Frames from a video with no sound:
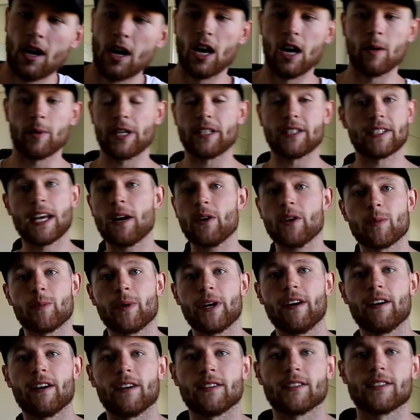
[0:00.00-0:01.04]
I mean, tell your
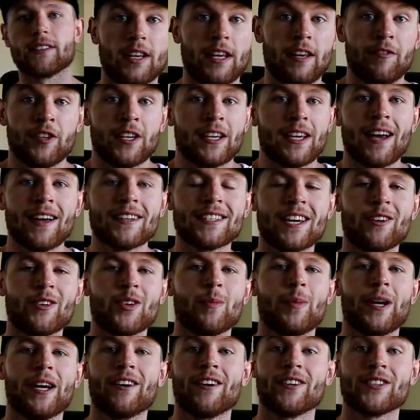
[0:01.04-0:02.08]
parents. If you can't tell
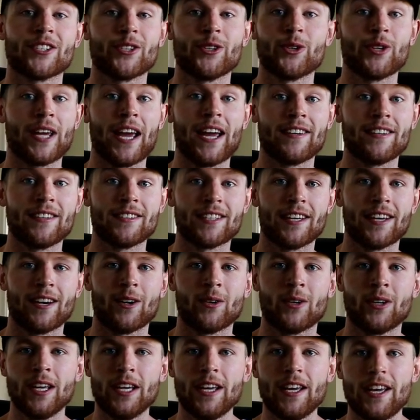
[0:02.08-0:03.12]
your parents, who can you
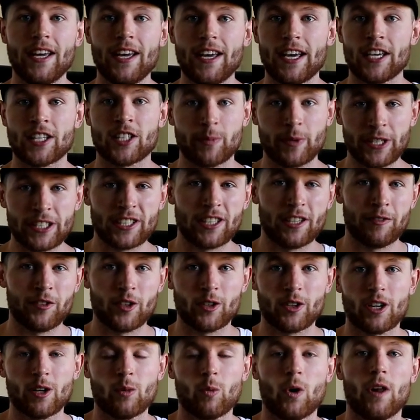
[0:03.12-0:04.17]
tell? Especially if
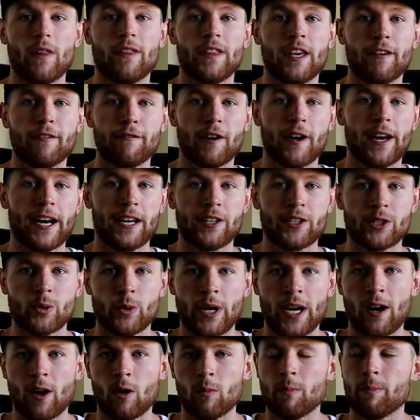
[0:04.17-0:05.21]
you're going to want their financial
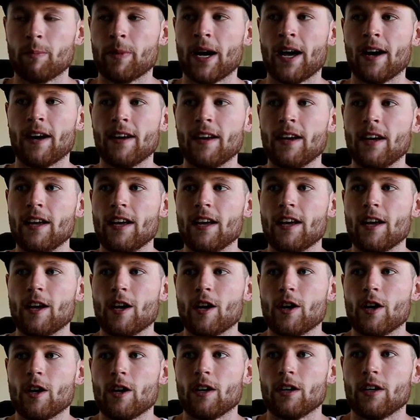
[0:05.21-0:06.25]
help. But,
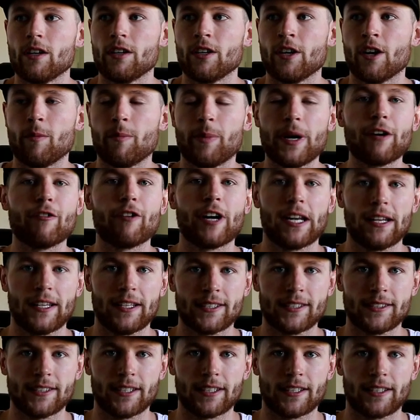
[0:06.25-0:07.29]
you know, be
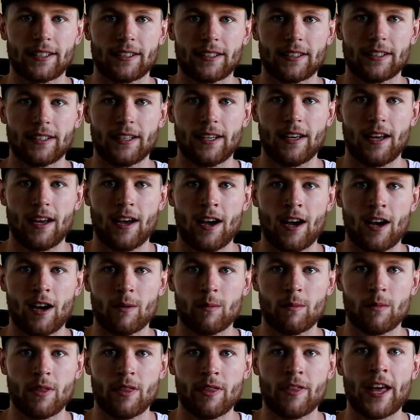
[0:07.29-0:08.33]
realistic.
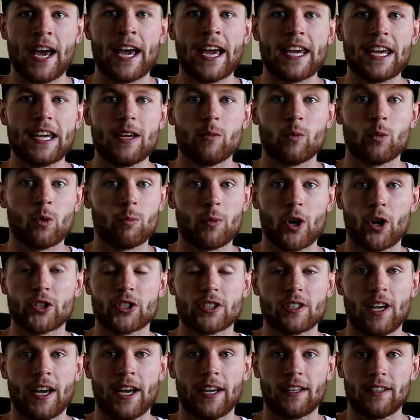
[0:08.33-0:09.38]
They will
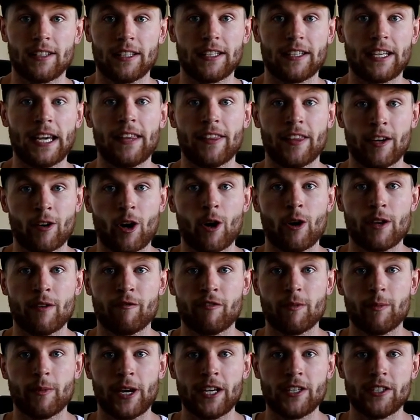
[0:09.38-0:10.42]
most likely get their own
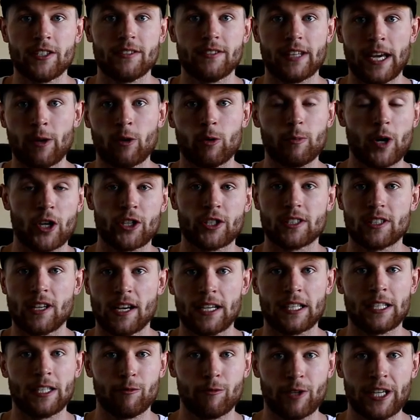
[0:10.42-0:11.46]
information. They will most
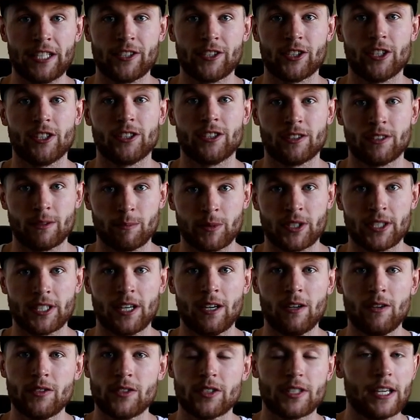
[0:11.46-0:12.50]
likely research
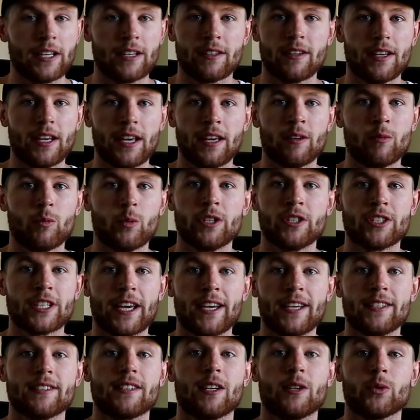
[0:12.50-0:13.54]
themselves. And in which
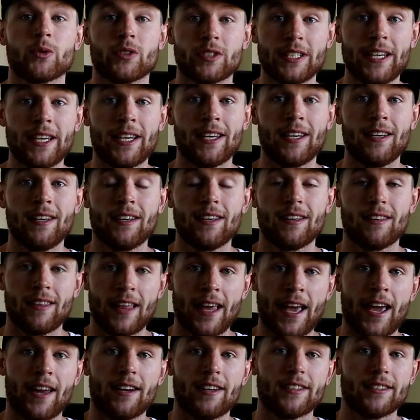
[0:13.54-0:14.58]
case they'll see
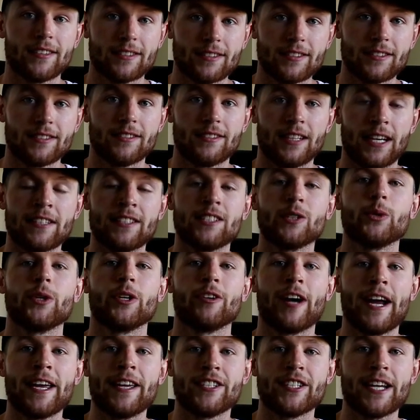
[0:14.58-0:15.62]
that until
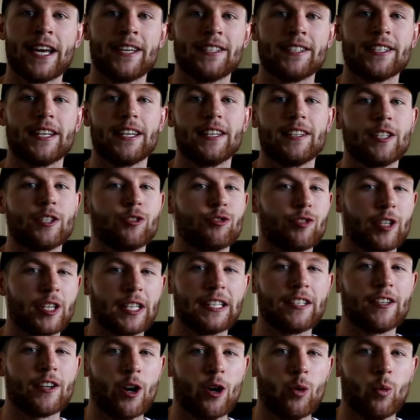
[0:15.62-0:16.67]
you're age 18, there's
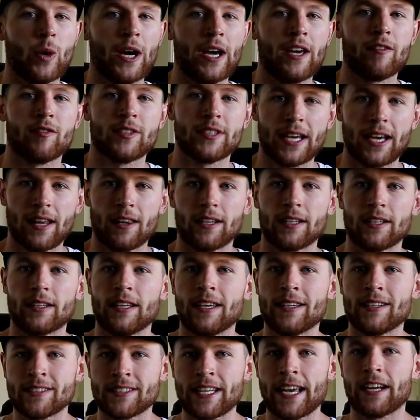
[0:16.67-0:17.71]
really no way of telling
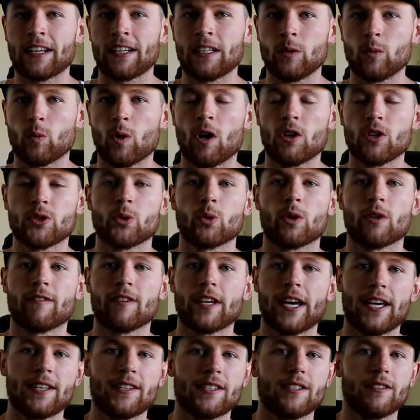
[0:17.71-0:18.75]
exactly what sort of
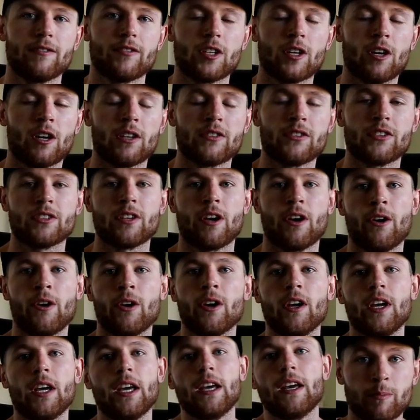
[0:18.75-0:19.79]
case you've got. So
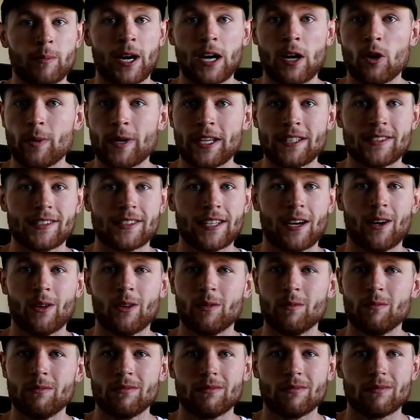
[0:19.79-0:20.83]
by all means, tell
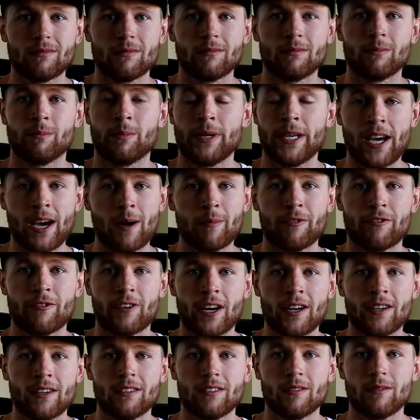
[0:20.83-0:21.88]
them. Be
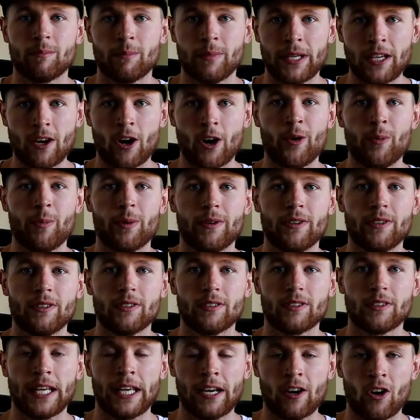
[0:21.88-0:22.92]
upfront, be open
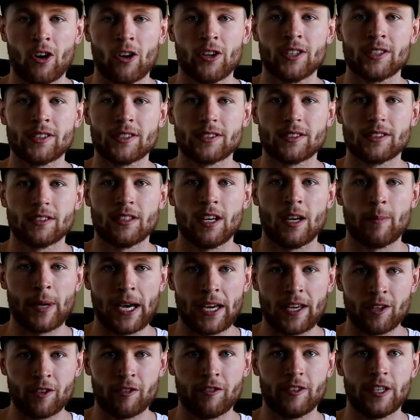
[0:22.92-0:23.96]
and honest
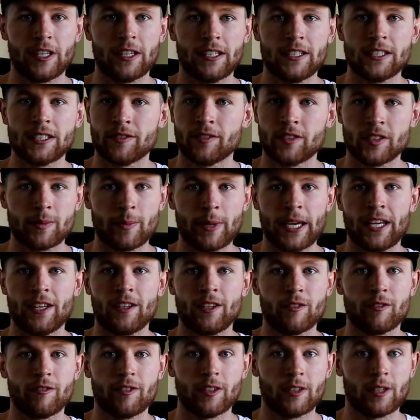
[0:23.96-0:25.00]
about your feelings. If it's
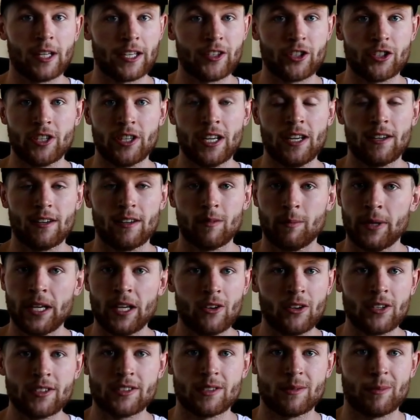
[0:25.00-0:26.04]
making you feel like shit, be
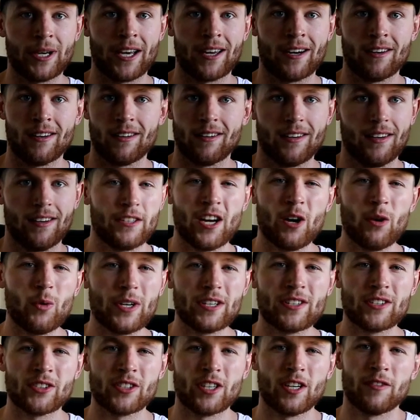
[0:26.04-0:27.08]
honest about it. No
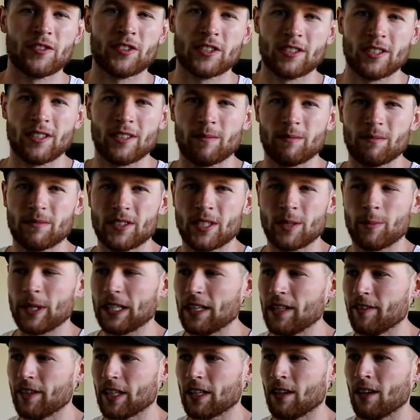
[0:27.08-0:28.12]
one deserves to be
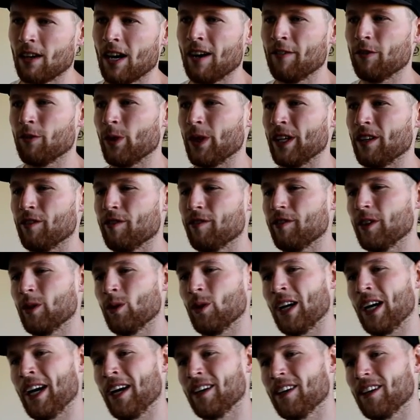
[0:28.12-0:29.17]
living a life where you feel
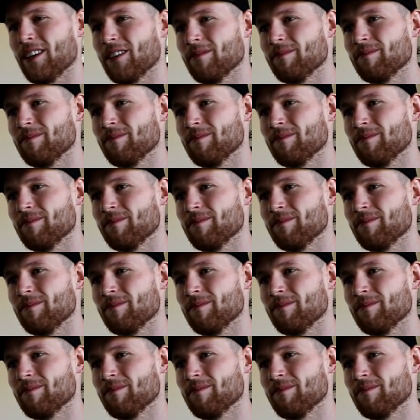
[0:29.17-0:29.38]
like